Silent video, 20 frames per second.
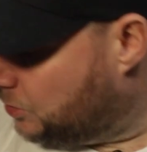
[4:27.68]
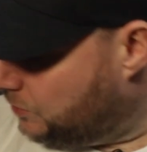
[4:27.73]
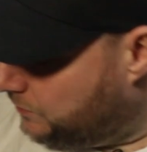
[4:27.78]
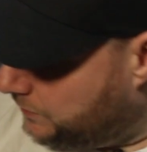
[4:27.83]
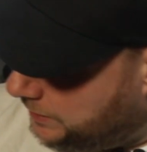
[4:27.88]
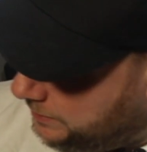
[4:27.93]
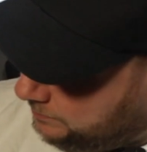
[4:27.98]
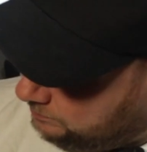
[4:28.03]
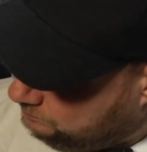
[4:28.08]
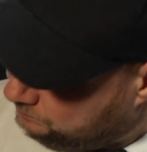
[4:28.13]
be
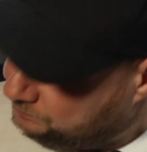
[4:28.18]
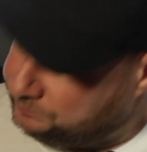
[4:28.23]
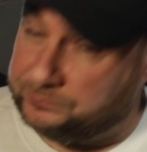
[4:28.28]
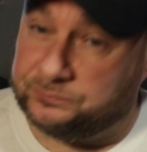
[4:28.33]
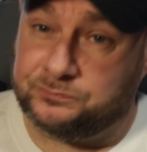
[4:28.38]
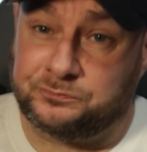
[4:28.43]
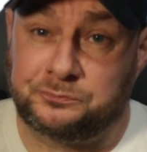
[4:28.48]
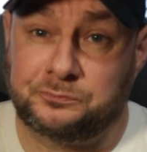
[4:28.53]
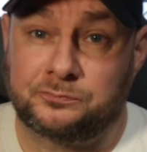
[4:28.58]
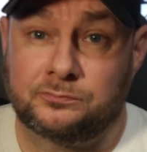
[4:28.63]
covering
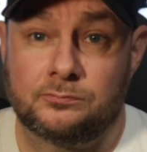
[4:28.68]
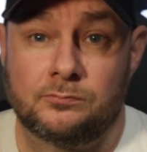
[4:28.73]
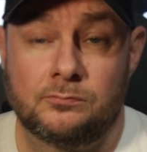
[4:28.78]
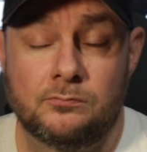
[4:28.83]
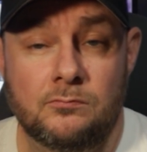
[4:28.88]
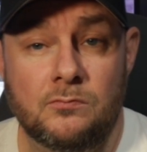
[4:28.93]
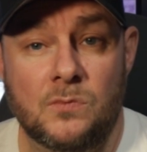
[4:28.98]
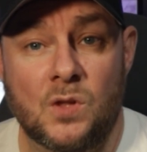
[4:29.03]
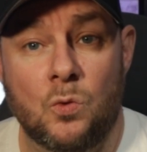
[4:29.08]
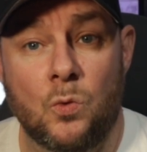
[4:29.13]

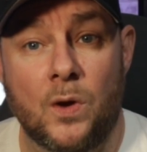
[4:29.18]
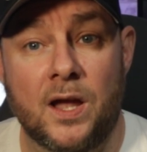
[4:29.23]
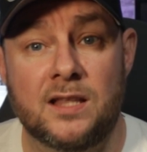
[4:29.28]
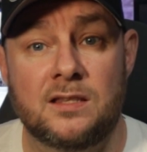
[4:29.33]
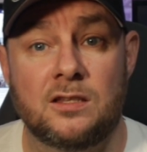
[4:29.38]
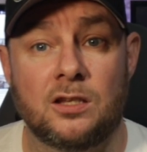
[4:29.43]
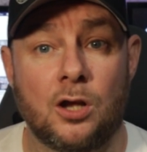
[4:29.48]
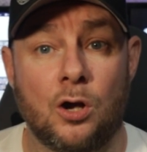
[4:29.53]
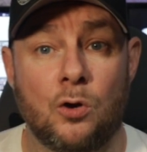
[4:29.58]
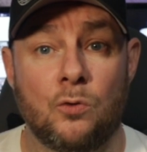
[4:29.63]
where
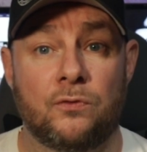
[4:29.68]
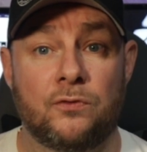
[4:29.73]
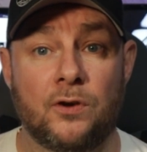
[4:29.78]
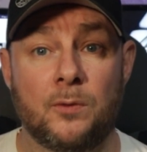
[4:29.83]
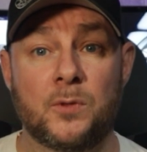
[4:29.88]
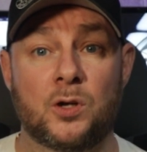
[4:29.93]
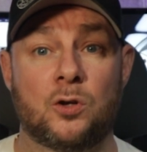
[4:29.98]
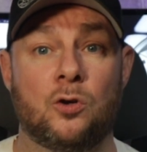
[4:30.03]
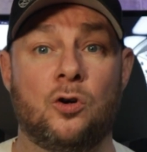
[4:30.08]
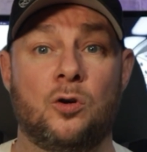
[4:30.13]
to go
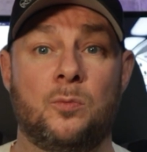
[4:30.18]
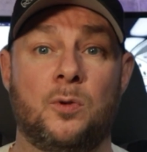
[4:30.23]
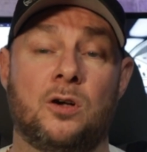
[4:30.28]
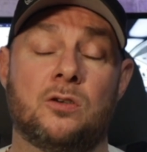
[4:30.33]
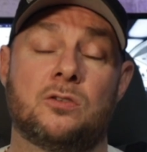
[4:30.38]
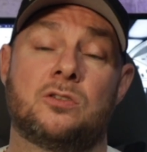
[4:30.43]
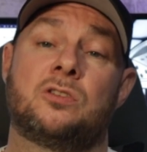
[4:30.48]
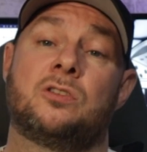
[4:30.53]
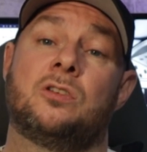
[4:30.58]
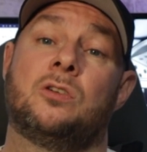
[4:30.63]
from the core
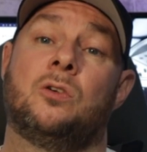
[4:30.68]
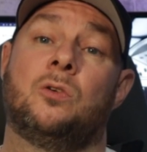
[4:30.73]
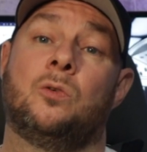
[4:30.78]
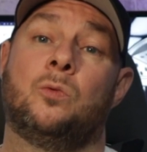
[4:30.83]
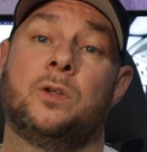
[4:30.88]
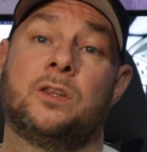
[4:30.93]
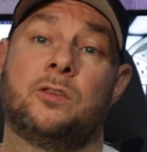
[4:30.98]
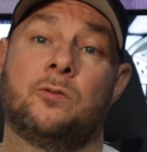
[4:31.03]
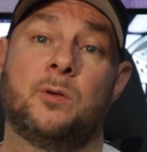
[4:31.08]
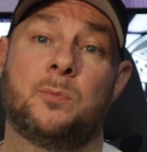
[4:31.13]
box
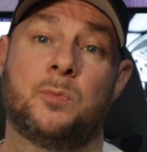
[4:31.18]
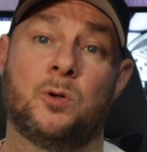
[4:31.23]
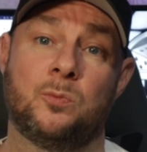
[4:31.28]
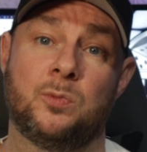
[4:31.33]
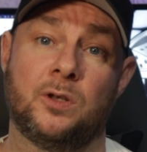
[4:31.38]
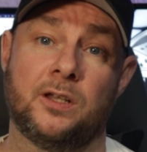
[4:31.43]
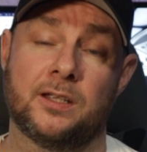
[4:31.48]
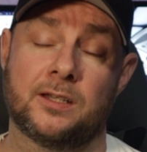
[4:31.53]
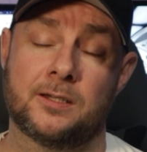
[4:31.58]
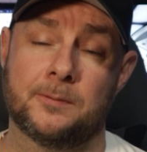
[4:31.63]
with the
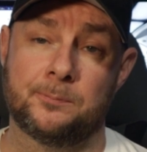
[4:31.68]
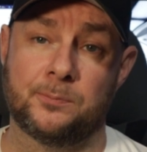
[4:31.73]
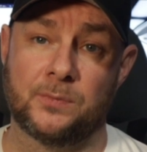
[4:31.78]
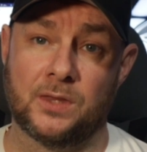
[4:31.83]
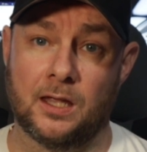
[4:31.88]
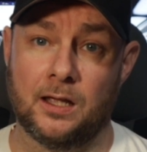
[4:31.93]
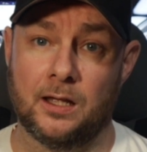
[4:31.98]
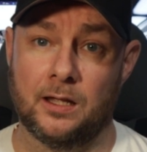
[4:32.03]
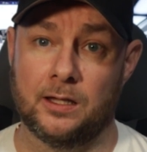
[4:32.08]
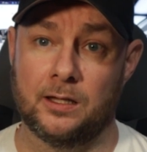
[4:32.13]
Republic.
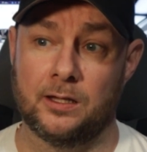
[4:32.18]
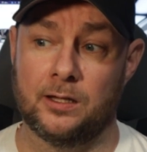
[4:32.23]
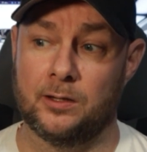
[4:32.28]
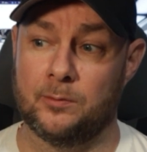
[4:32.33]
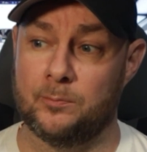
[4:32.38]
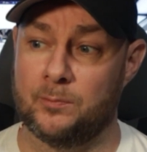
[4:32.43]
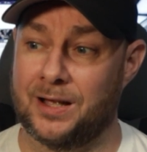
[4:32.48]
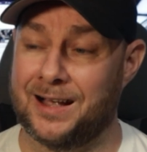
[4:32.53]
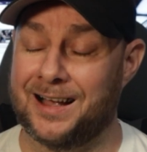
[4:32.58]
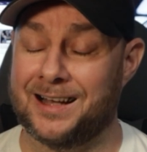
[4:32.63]

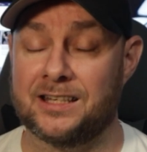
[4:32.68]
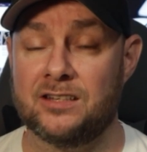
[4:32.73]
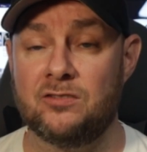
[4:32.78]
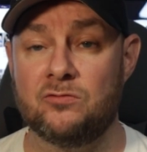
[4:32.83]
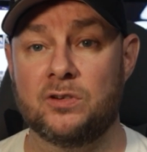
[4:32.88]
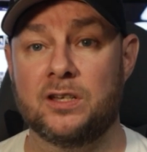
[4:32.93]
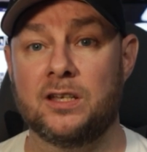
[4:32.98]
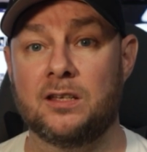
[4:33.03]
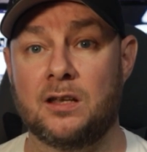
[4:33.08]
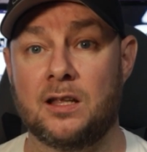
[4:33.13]
I
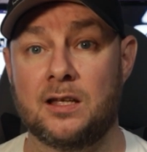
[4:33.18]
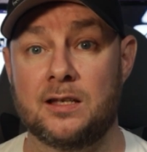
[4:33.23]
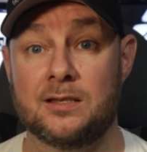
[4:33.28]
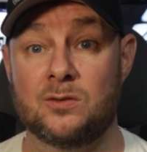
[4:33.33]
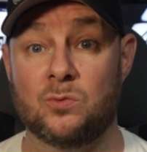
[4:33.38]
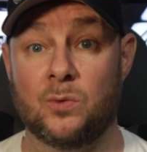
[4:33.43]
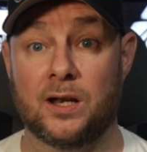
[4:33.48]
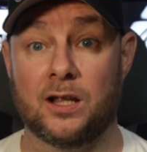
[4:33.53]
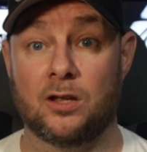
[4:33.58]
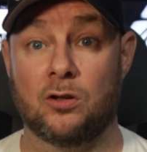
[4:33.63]
didn't
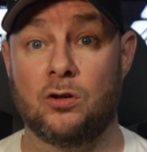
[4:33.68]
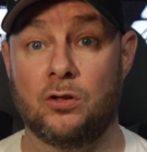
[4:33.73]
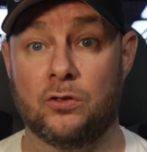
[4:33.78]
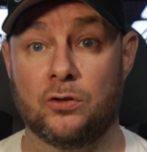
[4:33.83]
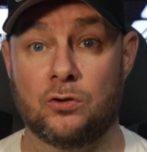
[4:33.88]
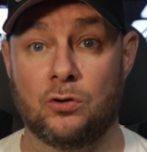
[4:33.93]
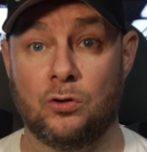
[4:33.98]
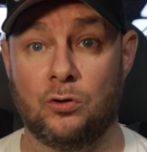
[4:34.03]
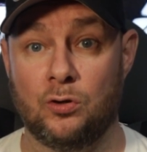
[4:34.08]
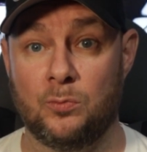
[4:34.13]
realise when I got
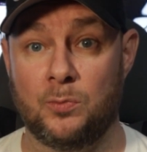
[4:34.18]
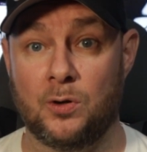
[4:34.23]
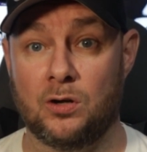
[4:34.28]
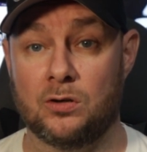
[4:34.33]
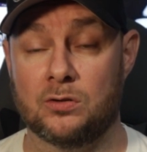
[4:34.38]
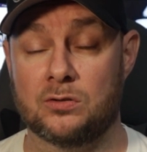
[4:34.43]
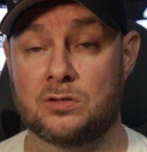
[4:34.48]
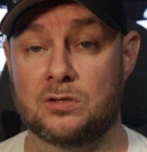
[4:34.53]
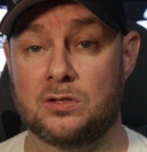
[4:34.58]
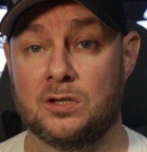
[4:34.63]
the core
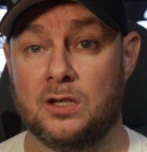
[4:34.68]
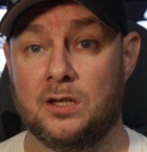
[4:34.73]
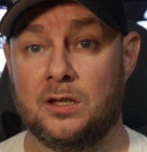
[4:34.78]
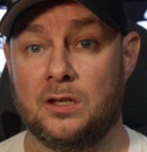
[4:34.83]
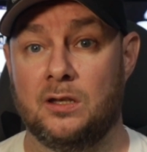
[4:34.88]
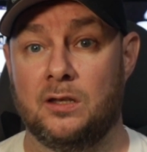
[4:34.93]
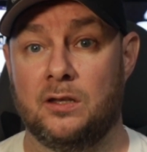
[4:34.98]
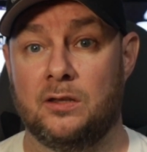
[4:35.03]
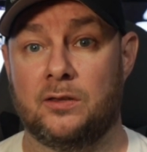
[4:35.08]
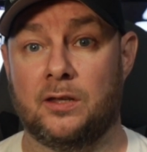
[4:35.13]
box
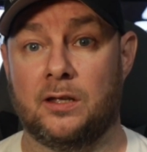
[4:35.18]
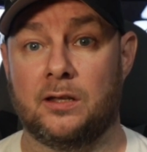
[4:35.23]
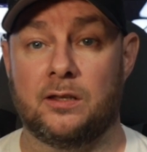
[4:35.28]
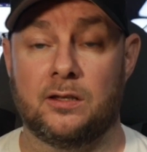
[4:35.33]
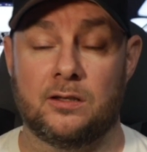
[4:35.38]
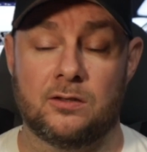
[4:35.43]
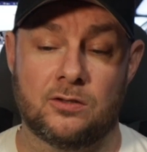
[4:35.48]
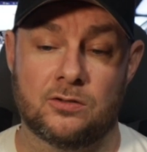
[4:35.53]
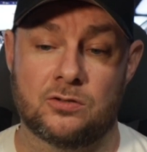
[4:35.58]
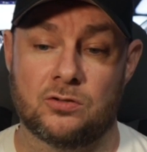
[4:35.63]

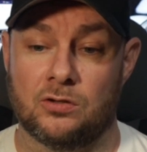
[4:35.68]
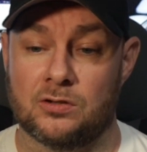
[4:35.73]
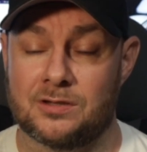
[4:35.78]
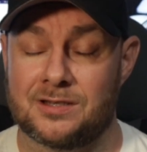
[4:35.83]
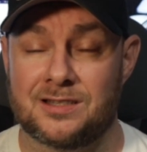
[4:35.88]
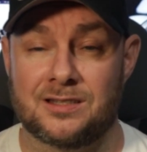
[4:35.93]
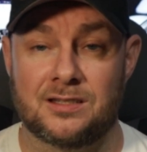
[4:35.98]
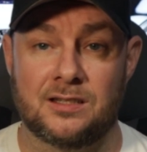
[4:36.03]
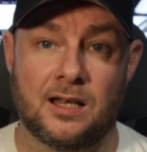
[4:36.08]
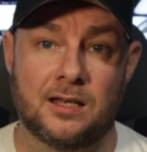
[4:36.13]
that the sort of
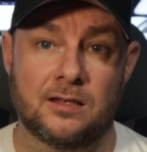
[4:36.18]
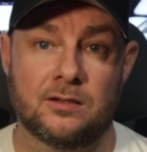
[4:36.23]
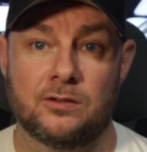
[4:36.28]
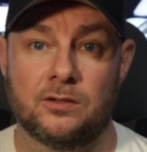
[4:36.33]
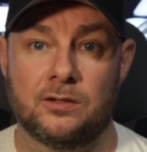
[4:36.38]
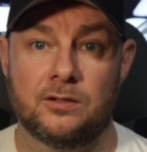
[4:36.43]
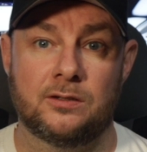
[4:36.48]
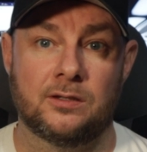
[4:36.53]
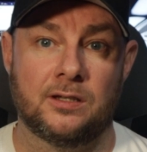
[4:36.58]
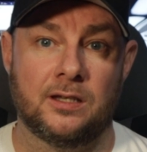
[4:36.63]

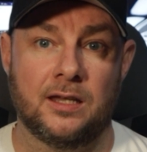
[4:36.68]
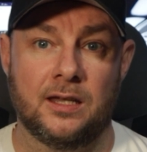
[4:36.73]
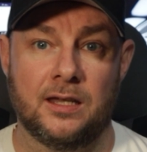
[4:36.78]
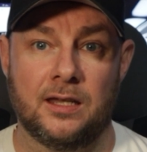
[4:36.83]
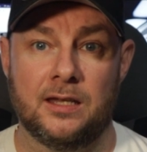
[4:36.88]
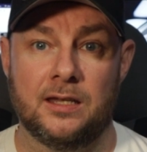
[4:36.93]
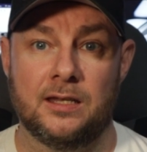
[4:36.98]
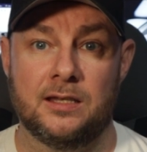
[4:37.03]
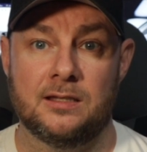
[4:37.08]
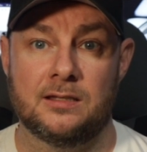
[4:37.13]
standard
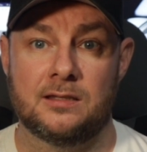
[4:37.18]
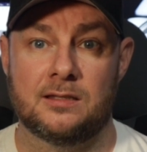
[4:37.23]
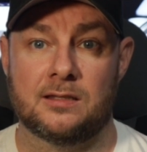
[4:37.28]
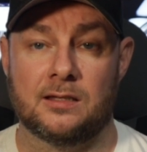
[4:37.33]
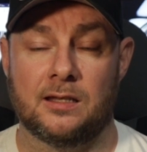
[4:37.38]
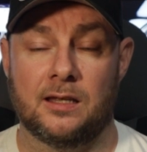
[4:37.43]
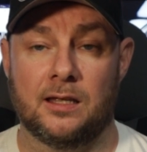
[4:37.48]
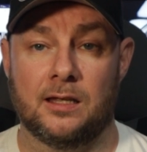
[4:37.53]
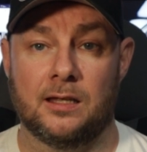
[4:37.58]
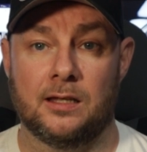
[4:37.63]
is
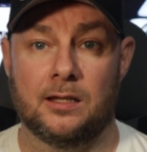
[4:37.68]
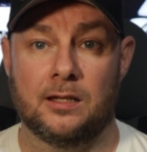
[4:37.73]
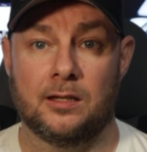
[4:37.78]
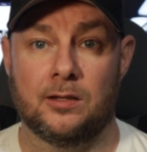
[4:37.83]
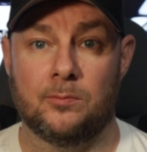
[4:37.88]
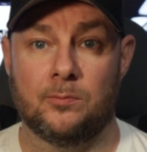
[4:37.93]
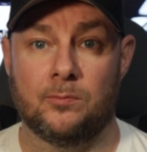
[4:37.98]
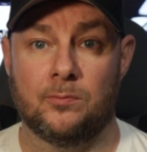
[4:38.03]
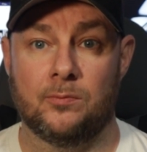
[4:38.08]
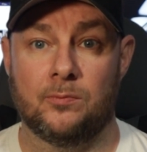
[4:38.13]

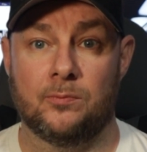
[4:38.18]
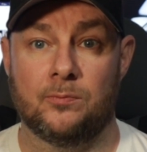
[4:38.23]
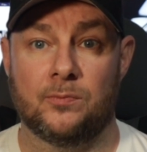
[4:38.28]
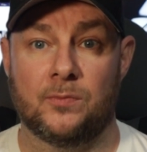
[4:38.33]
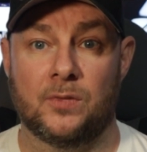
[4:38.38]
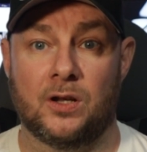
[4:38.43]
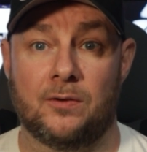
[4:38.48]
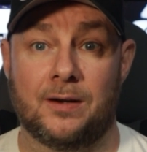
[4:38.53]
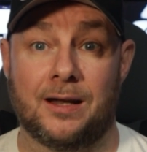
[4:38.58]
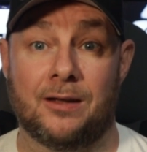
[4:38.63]

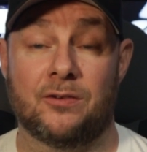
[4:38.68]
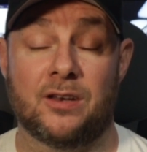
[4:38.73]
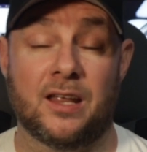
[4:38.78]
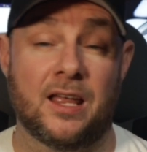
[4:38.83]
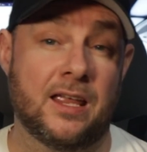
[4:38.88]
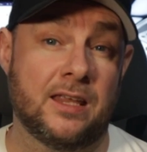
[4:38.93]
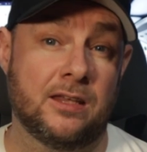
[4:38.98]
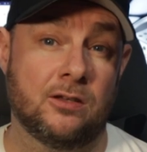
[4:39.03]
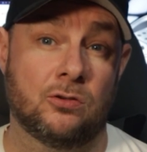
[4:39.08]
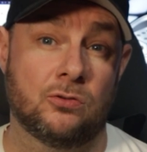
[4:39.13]
around
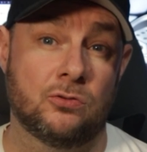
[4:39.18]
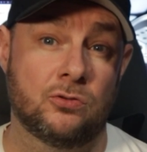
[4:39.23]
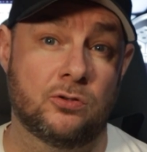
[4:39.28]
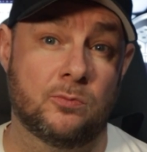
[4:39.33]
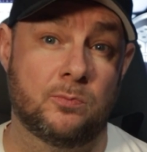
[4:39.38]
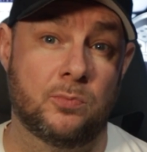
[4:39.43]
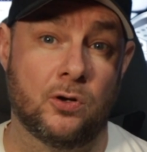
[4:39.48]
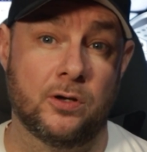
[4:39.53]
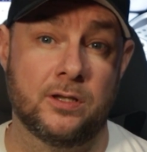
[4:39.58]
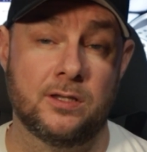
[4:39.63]

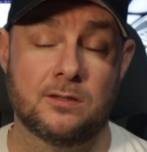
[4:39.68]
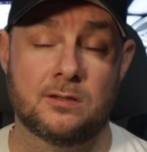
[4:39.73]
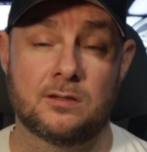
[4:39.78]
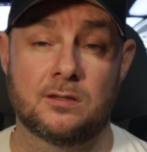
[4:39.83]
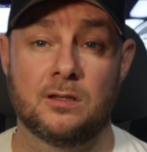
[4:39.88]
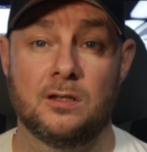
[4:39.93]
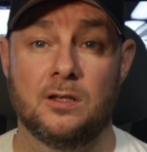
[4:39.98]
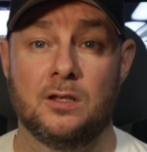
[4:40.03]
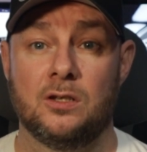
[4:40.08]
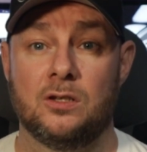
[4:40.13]
800
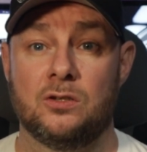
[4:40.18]
points.